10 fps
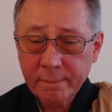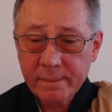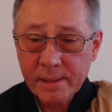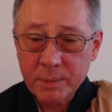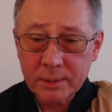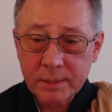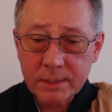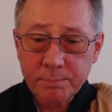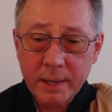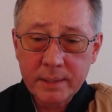But
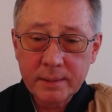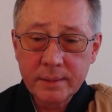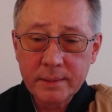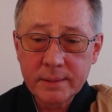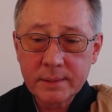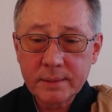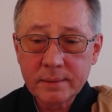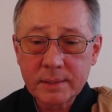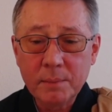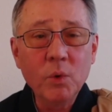despite these
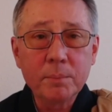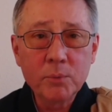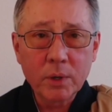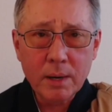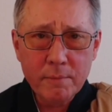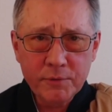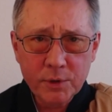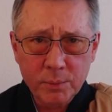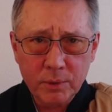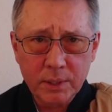somewhat more
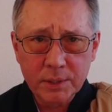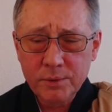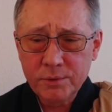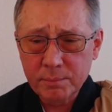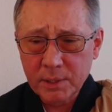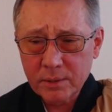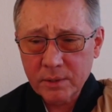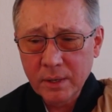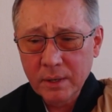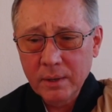comfortable accoutrements,
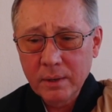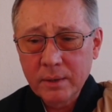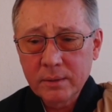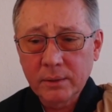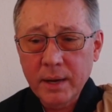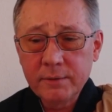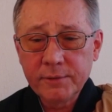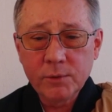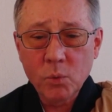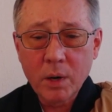the life
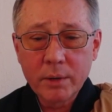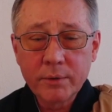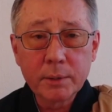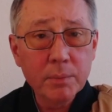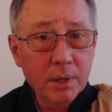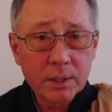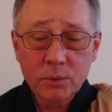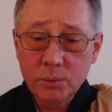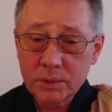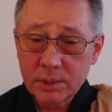of a wandering monk
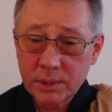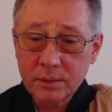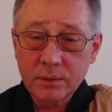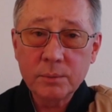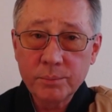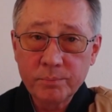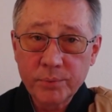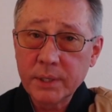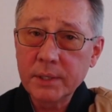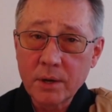was still
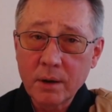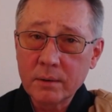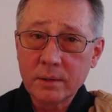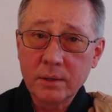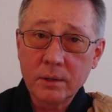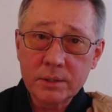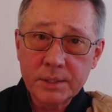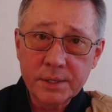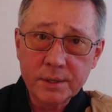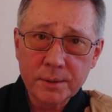pretty darn
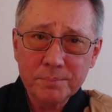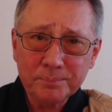austere.